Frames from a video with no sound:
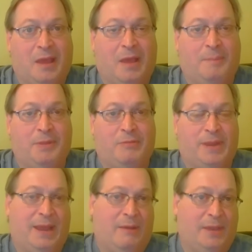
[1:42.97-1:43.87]
uh,
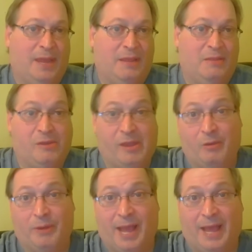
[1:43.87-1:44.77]
between now and then. You can
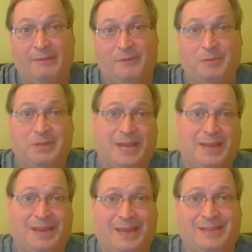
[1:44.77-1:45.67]
go to
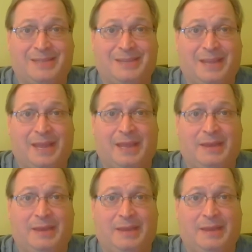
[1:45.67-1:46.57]
onvote.net
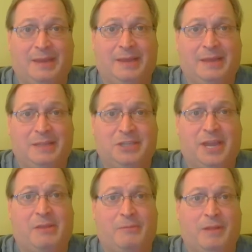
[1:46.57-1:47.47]
and uh,
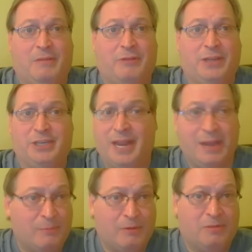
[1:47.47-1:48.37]
check your registration
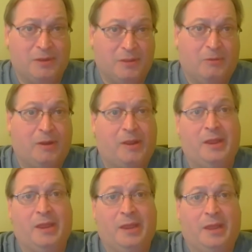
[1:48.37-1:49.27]
anywhere in New York
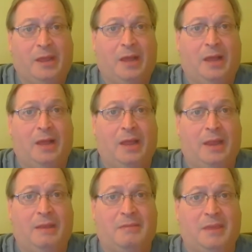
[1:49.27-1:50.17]
uh,
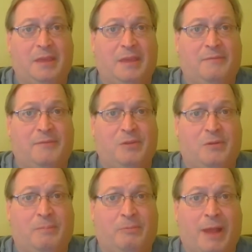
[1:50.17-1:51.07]
and see if
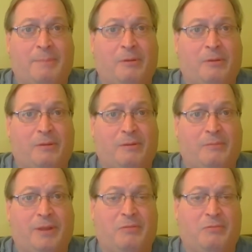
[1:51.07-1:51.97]
your proper
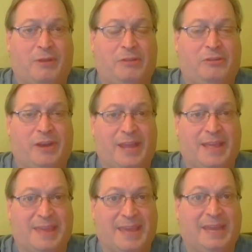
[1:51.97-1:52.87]
registration
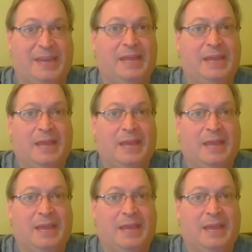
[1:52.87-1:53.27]
is in.